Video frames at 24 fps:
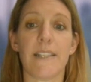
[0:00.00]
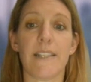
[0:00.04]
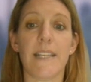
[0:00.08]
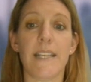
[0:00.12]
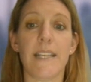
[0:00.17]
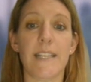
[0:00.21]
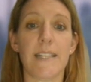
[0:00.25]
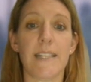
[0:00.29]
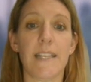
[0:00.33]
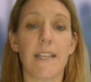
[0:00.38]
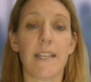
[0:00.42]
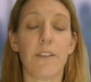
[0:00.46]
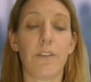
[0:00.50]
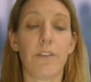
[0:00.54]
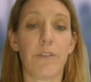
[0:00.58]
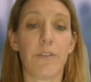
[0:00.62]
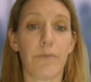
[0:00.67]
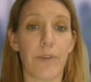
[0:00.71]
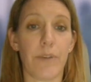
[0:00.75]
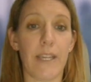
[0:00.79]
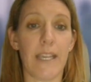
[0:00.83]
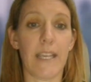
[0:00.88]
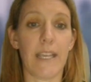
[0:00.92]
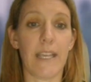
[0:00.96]

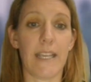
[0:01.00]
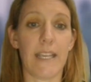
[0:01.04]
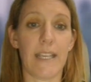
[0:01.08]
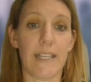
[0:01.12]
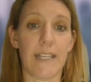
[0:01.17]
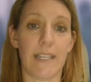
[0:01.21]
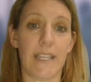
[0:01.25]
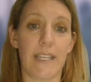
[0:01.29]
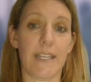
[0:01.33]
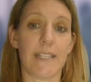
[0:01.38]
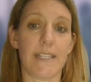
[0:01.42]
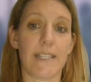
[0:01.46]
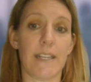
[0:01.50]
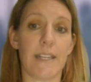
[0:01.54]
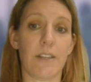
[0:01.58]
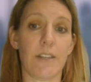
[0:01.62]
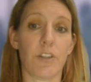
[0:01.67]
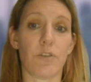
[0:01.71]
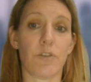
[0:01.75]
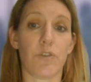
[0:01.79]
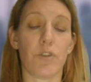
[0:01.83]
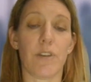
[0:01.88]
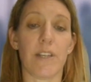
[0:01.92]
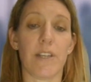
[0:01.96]
CC3, the
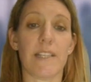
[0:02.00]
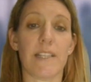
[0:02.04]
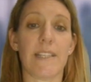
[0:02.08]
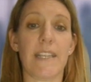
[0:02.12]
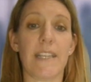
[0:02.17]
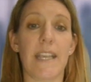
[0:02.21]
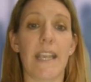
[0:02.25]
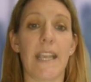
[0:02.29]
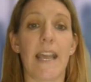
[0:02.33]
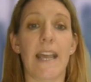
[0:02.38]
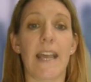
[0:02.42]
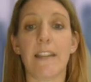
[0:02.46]
Essential Trustee.